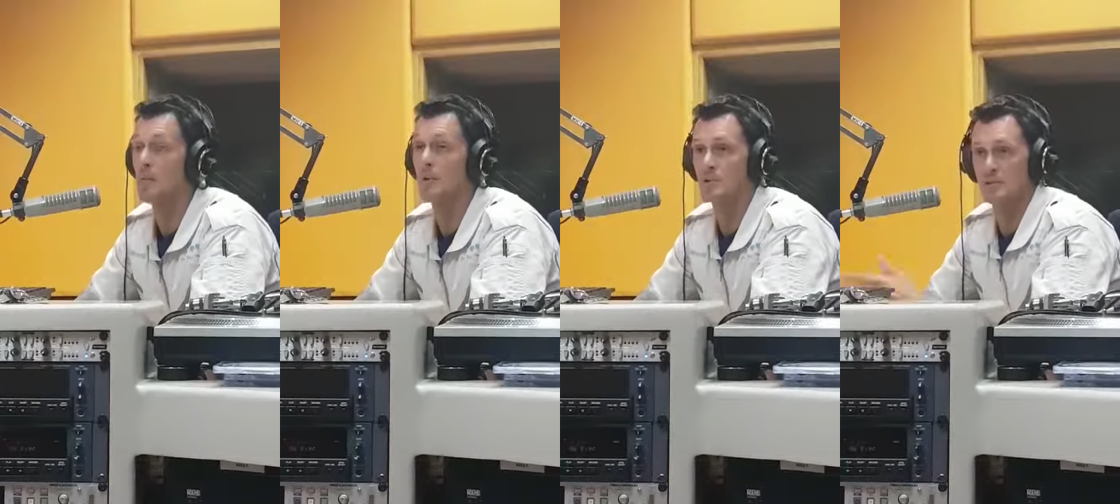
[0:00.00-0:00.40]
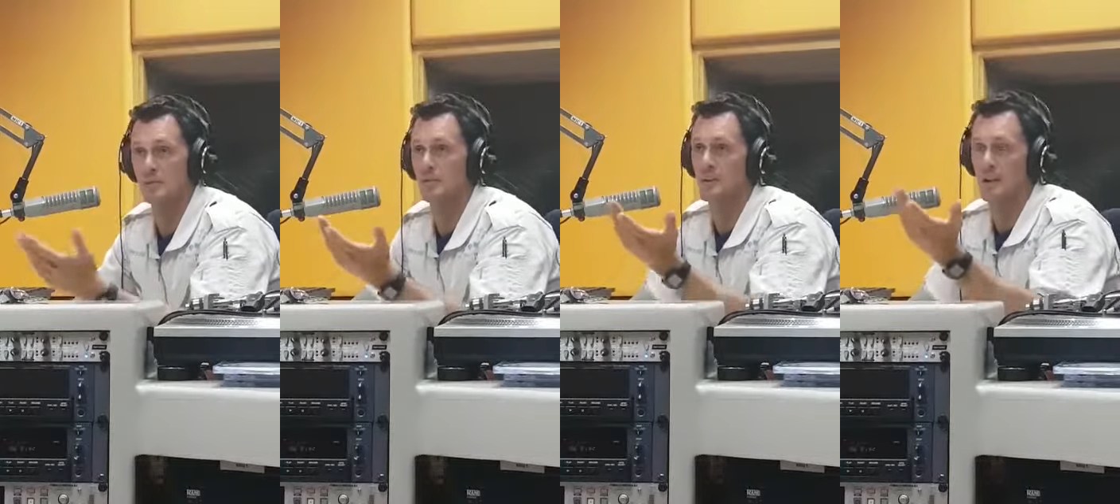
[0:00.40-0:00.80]
because of
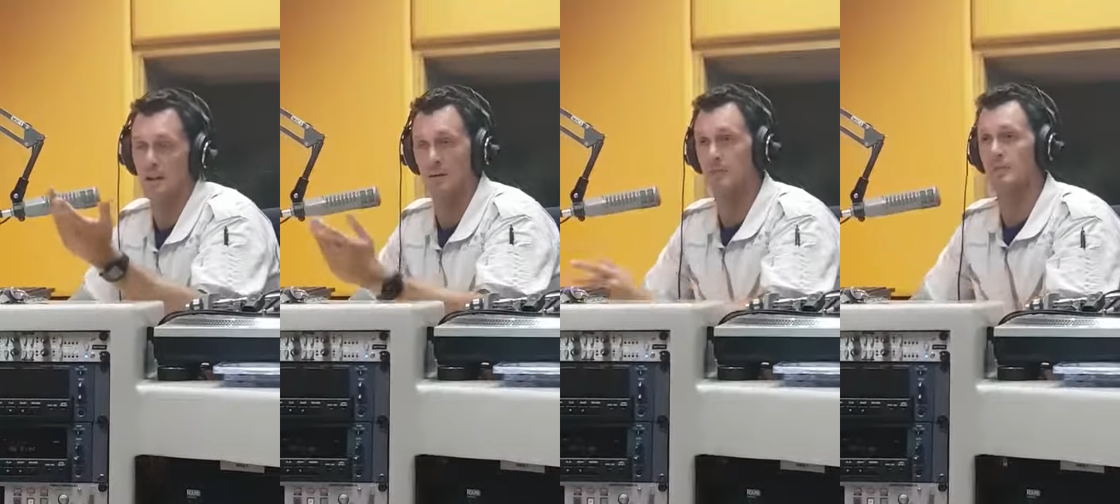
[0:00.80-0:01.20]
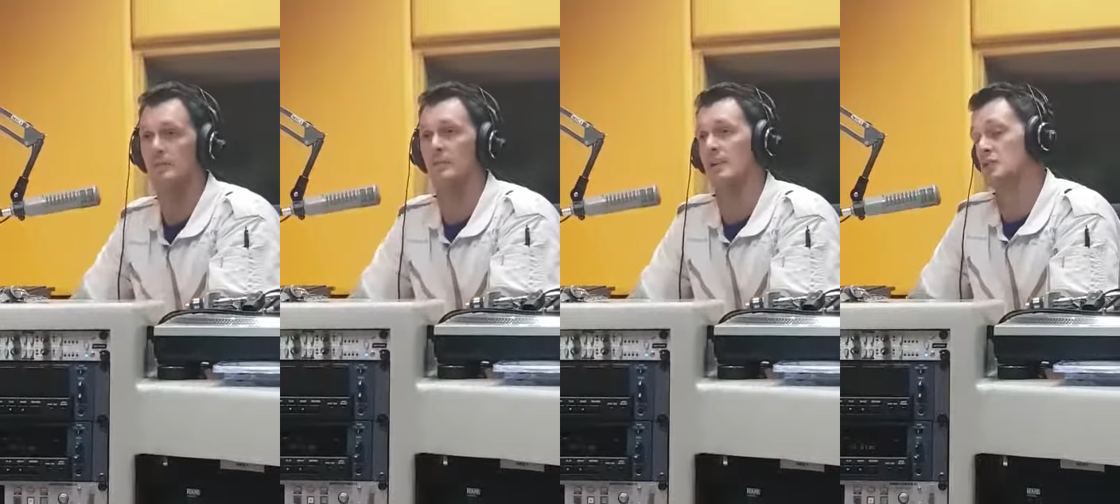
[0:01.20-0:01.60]
a lack of
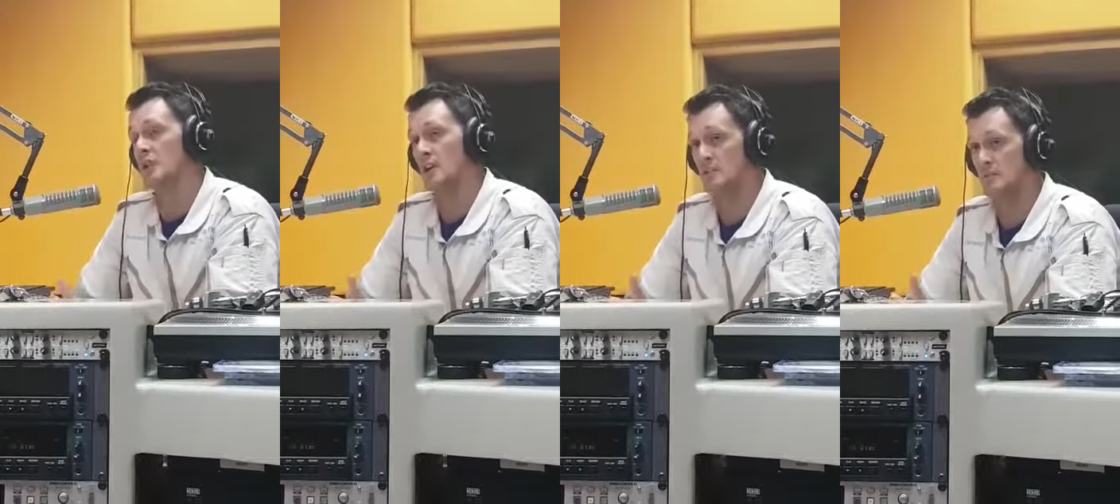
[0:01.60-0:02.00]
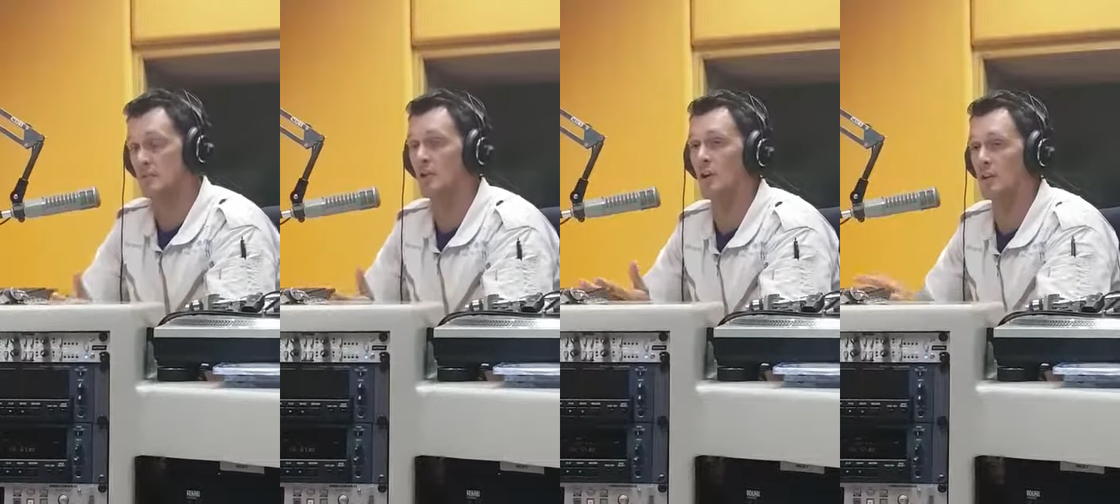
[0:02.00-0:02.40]
education
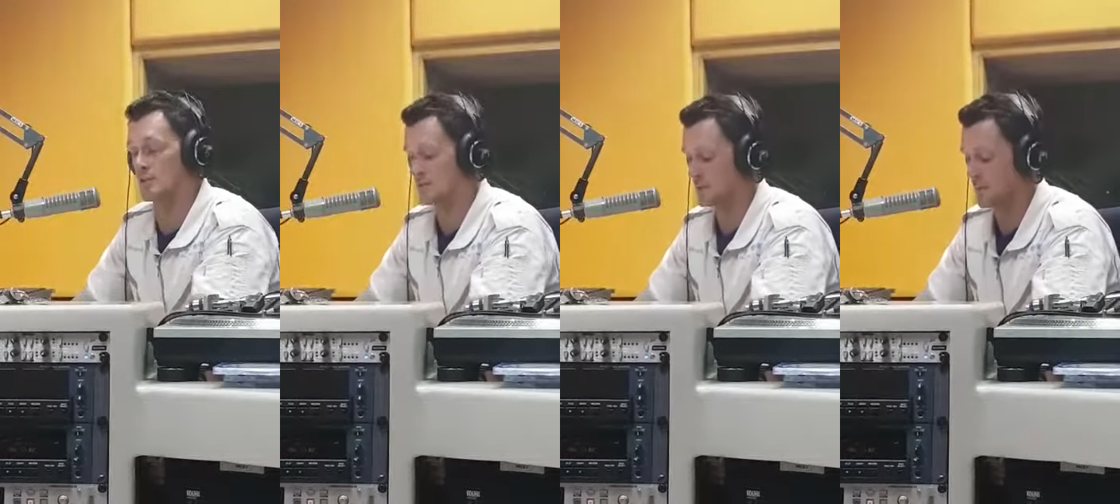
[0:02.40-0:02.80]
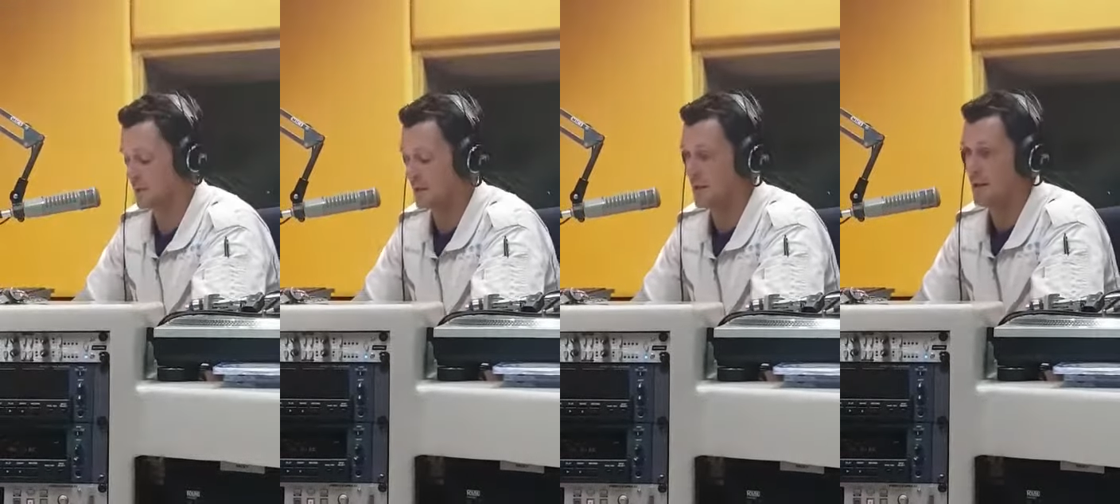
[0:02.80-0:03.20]
regarding this
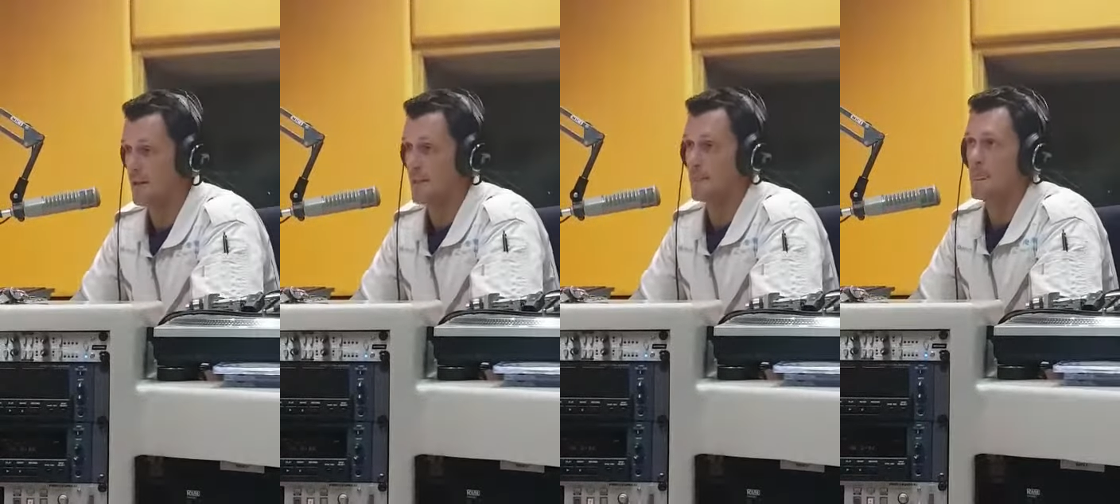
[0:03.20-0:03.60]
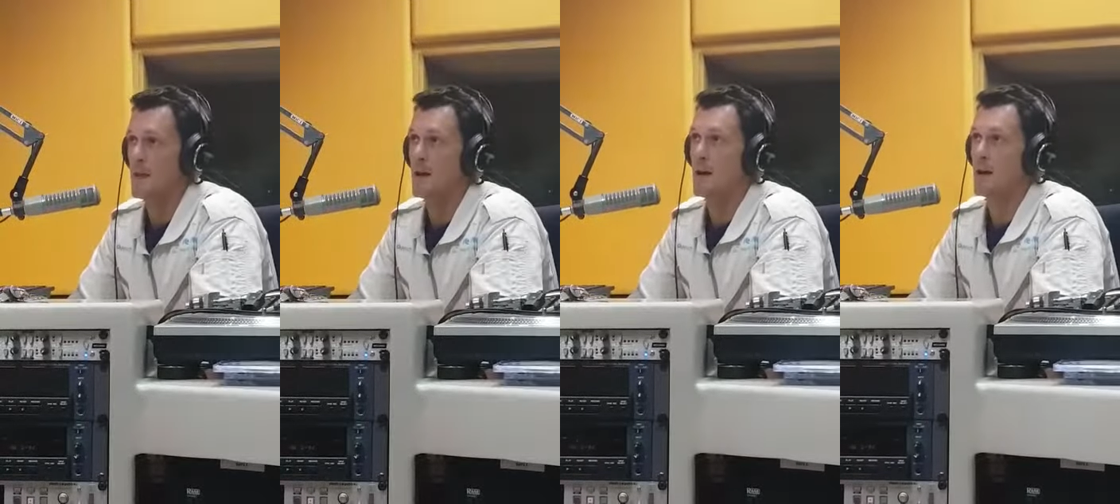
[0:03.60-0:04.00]
topic.
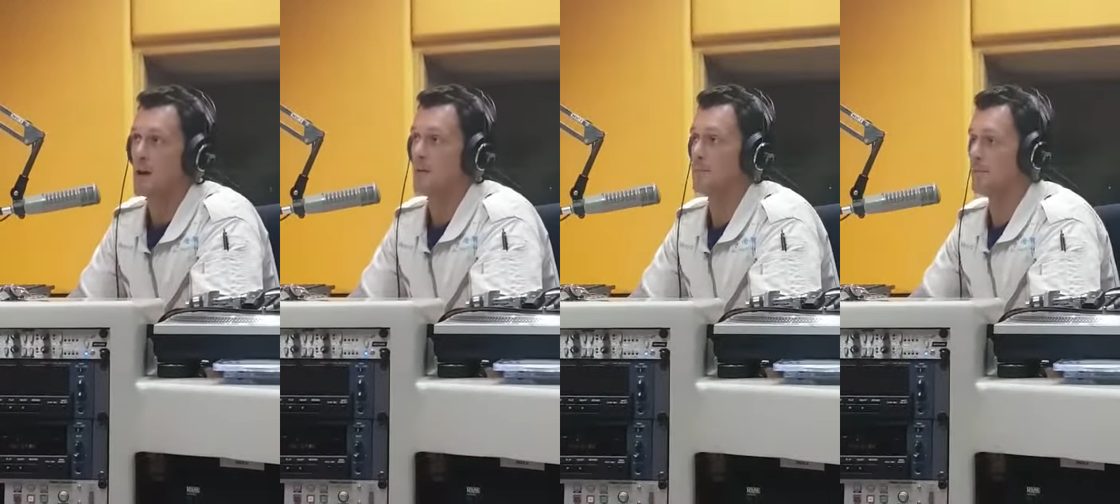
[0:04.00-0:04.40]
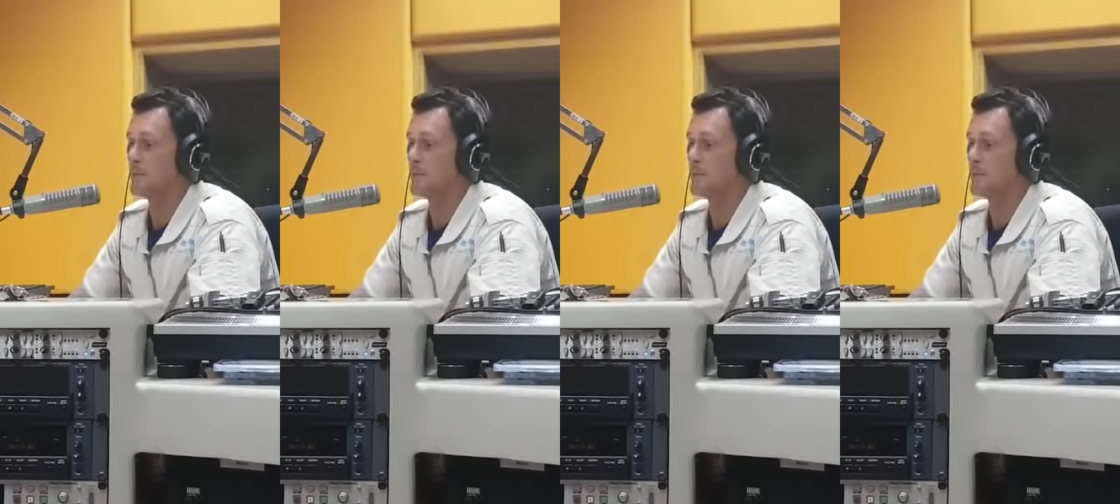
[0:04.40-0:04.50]
For